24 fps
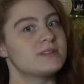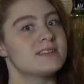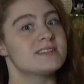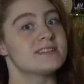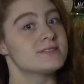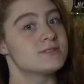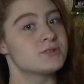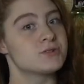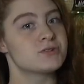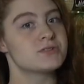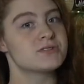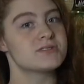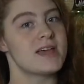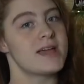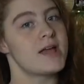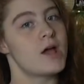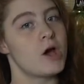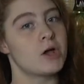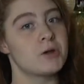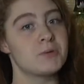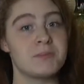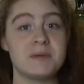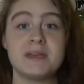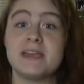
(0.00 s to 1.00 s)
what this looks like
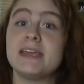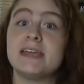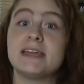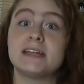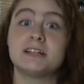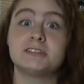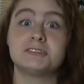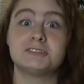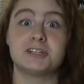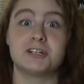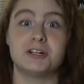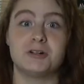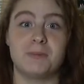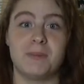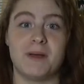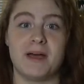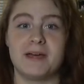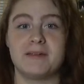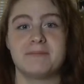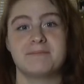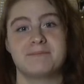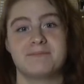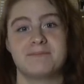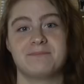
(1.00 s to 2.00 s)
on me in a little
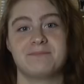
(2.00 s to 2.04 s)
bit.